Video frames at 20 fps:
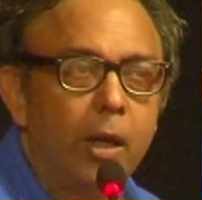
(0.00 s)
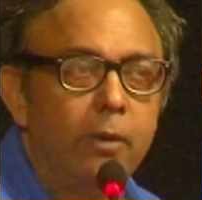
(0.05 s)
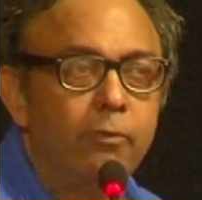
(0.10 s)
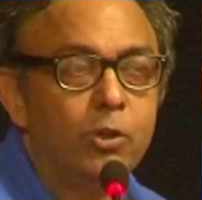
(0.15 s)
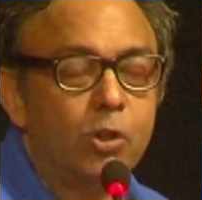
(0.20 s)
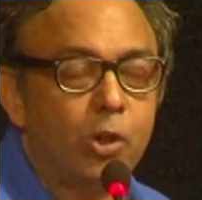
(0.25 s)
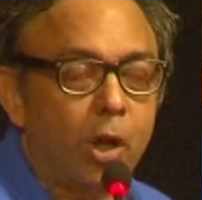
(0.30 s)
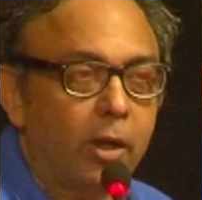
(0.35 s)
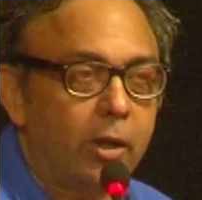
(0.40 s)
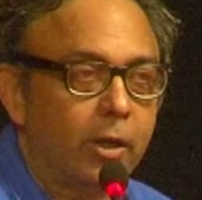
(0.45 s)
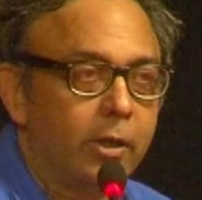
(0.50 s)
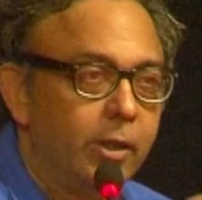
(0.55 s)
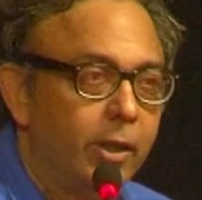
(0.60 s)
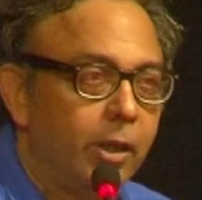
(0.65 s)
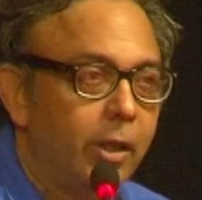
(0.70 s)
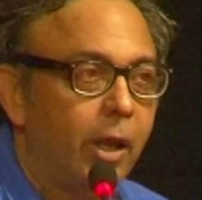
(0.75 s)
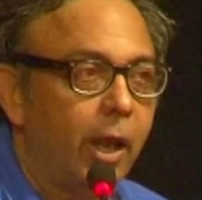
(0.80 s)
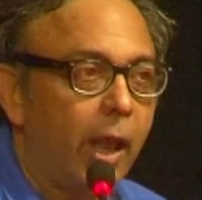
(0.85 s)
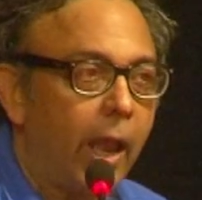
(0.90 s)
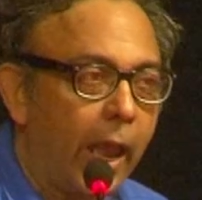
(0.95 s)
if you start at
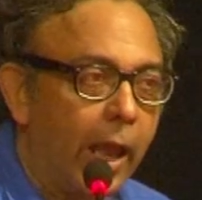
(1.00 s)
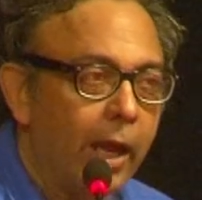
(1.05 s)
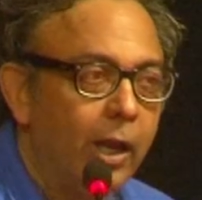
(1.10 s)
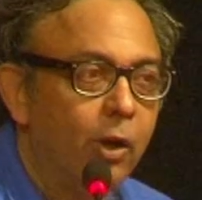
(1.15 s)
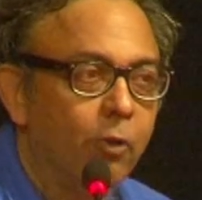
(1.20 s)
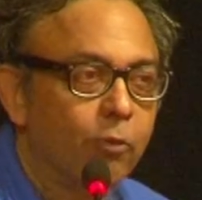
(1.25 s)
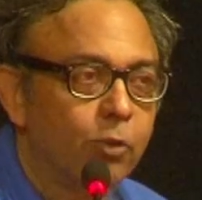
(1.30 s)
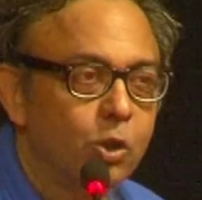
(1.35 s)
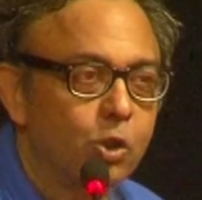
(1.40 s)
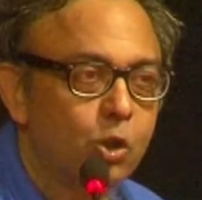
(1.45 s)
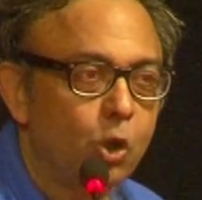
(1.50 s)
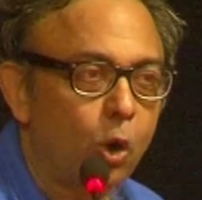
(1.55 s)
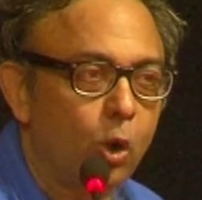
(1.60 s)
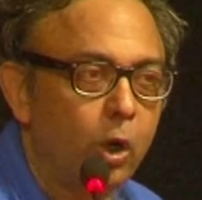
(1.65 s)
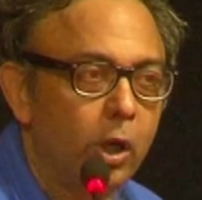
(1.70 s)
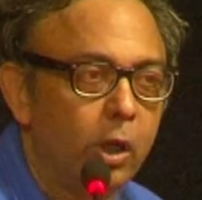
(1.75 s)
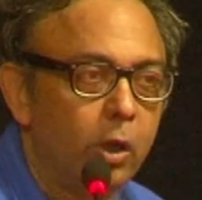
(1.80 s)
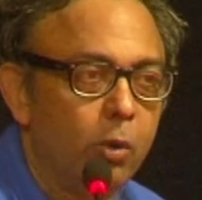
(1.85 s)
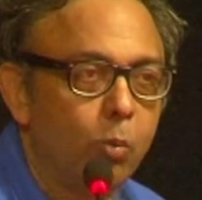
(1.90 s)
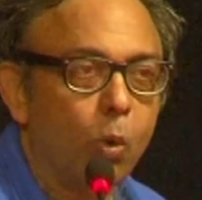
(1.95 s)
the end of the
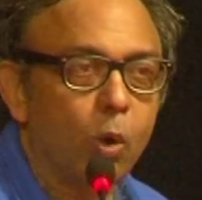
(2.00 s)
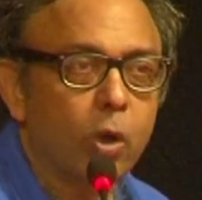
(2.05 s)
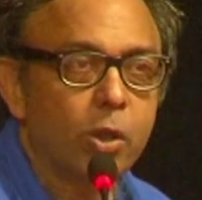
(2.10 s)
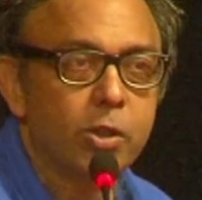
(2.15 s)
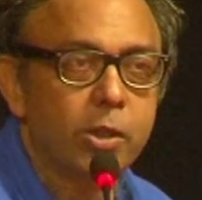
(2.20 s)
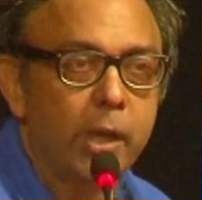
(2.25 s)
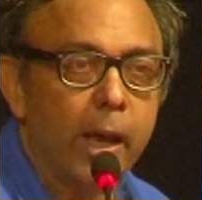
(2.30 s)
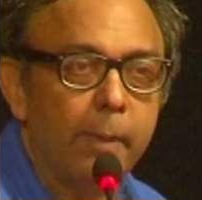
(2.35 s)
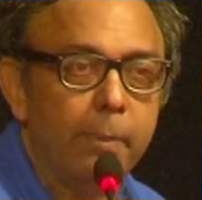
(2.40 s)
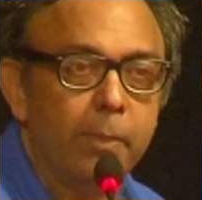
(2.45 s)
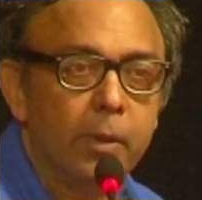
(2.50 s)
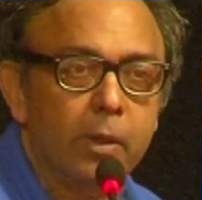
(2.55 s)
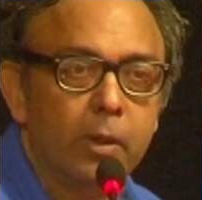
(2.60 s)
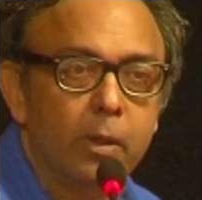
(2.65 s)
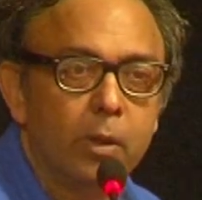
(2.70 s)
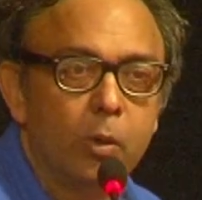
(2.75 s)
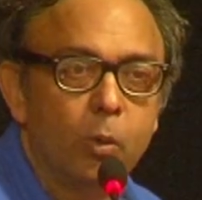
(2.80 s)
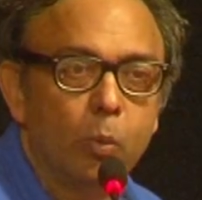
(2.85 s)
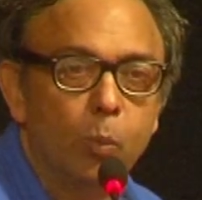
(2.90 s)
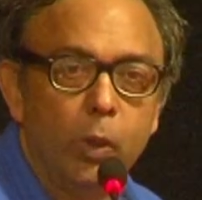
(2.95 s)
story, what has
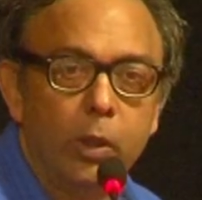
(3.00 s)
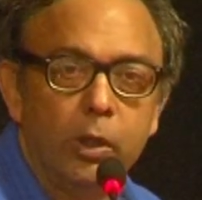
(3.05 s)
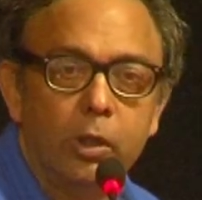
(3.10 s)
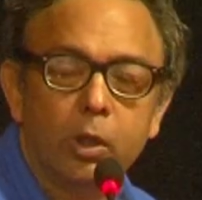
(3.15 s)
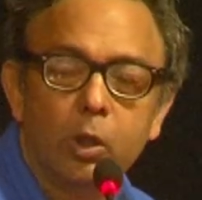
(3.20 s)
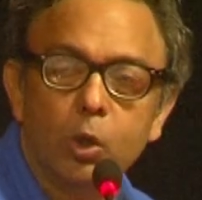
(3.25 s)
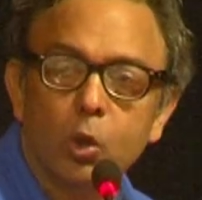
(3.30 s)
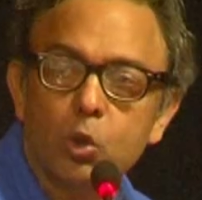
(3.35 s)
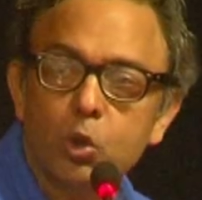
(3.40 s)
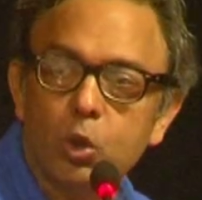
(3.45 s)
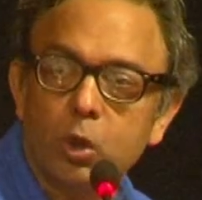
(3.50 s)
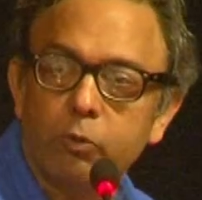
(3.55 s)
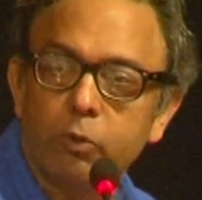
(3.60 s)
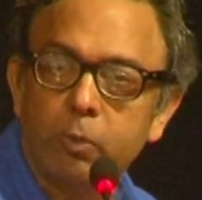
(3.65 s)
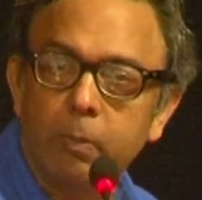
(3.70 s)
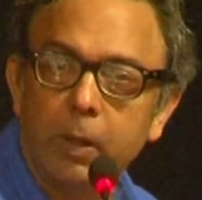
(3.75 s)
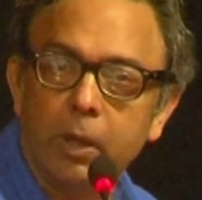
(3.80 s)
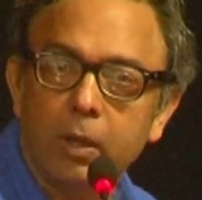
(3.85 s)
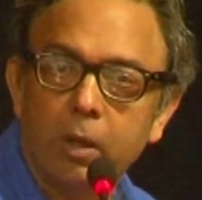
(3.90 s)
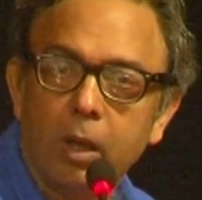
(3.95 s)
happened with the closure
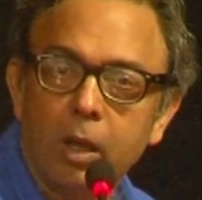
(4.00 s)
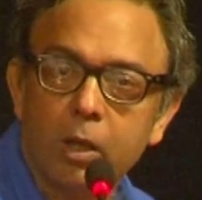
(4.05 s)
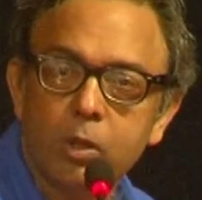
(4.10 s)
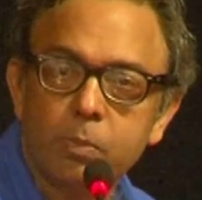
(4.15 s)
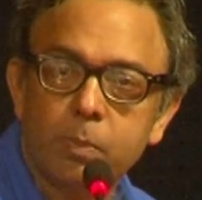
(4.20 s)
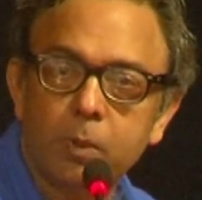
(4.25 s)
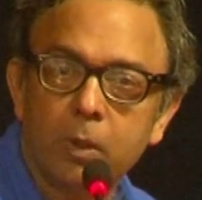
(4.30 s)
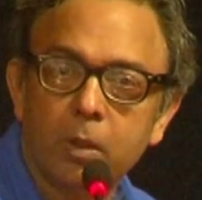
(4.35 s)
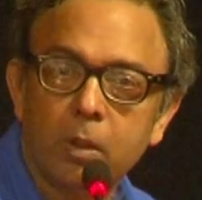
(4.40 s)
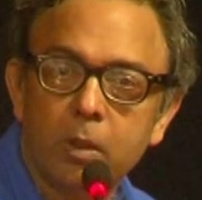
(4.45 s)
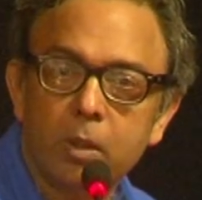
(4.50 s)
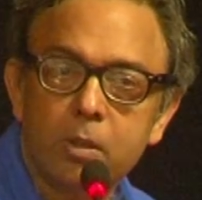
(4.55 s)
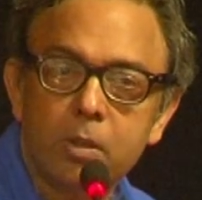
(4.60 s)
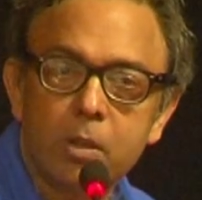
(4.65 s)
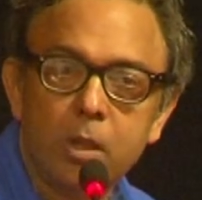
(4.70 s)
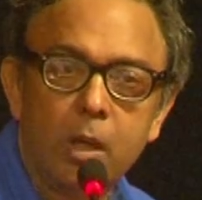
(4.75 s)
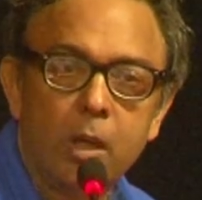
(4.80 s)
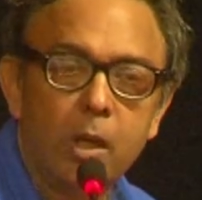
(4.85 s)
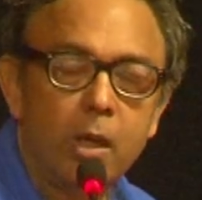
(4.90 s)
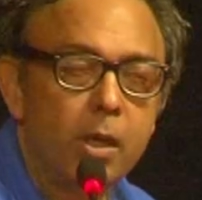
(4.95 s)
of the mental
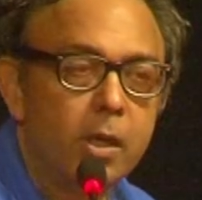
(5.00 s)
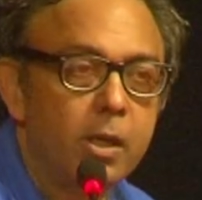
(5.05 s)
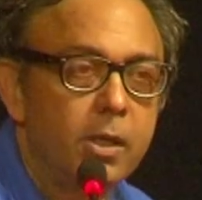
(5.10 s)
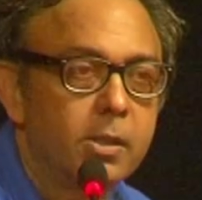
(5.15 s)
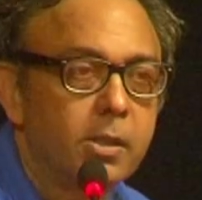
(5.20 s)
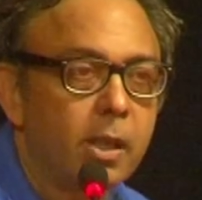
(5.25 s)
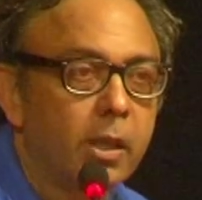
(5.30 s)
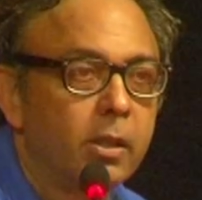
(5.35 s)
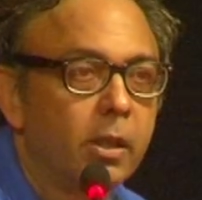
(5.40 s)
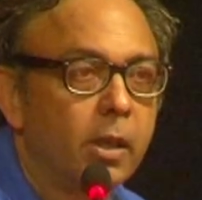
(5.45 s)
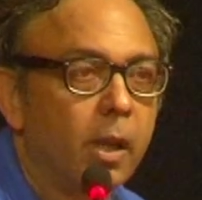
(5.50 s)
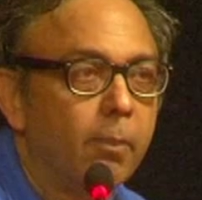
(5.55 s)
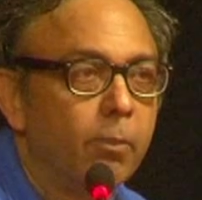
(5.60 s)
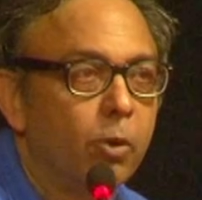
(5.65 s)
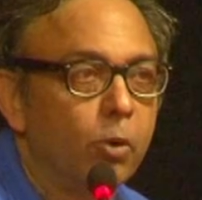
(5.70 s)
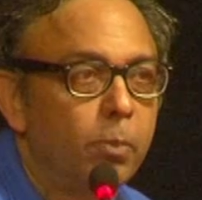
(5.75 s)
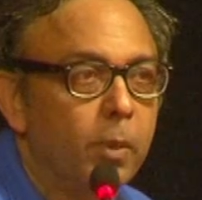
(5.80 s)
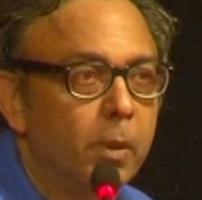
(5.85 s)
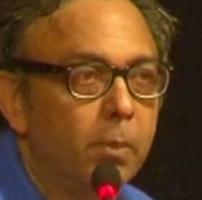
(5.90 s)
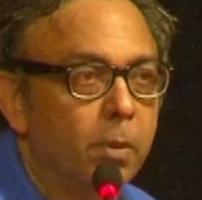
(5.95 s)
hospitals is that the
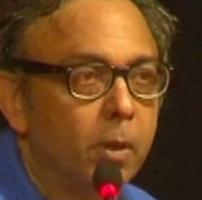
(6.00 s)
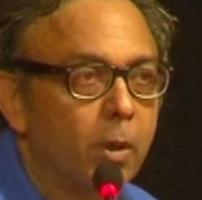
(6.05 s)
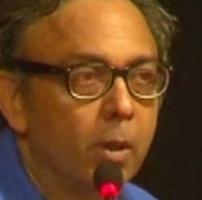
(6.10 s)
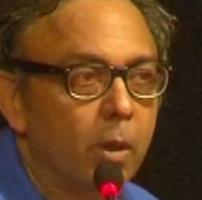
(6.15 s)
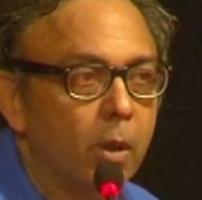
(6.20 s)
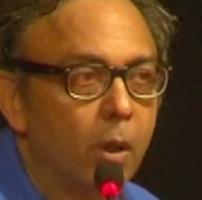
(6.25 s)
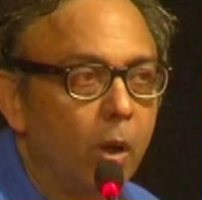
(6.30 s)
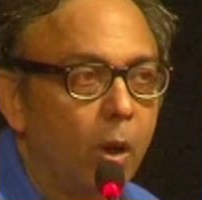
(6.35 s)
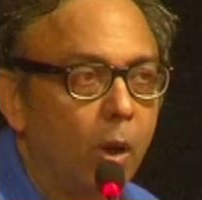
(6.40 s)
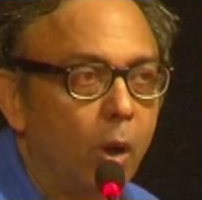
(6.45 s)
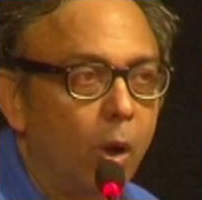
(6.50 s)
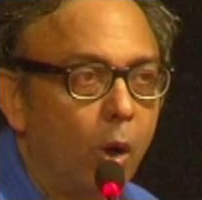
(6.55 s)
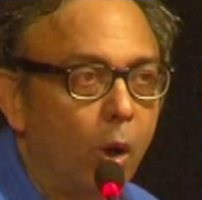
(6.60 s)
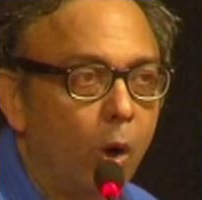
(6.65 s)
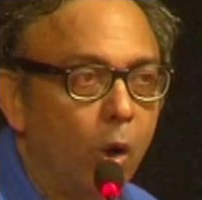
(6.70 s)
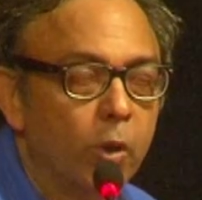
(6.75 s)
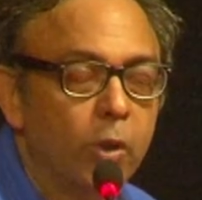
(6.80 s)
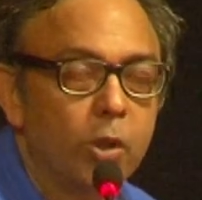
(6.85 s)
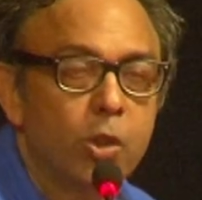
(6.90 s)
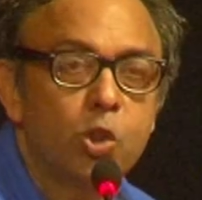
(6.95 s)
number of people
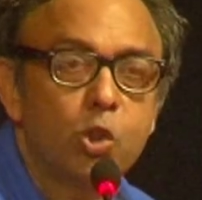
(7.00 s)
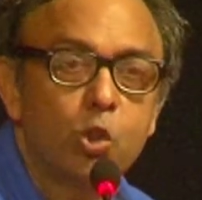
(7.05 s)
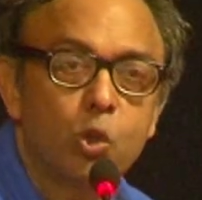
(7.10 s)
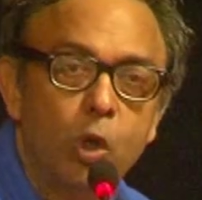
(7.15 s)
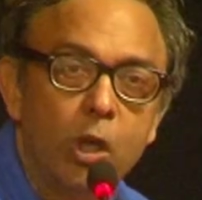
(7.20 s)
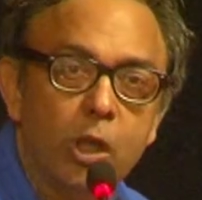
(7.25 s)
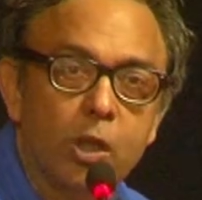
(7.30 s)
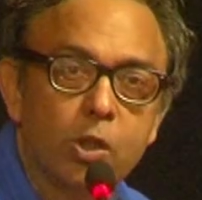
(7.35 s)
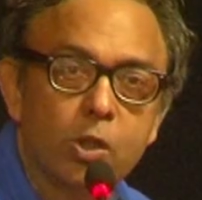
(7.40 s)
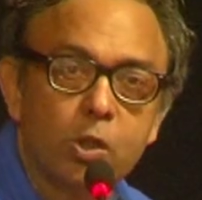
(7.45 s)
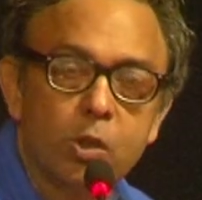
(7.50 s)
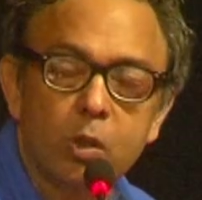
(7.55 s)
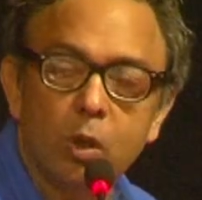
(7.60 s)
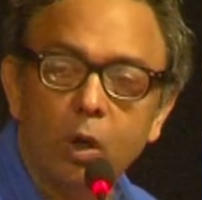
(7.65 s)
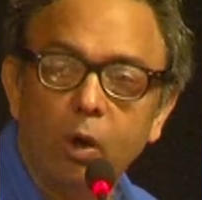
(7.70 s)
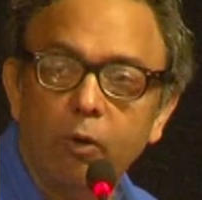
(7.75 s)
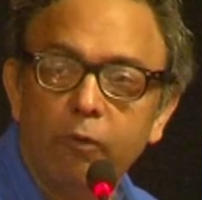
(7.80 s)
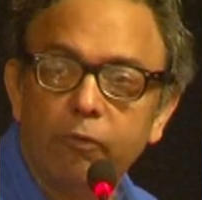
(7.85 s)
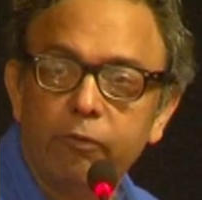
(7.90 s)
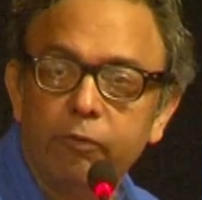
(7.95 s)
on the streets
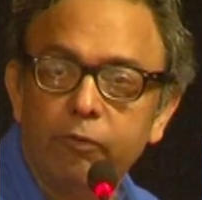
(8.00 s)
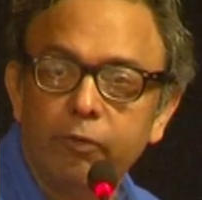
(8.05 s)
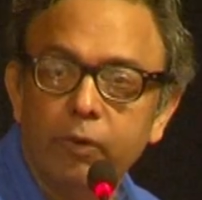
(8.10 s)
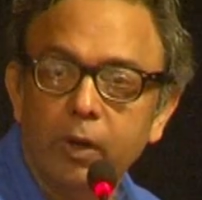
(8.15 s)
of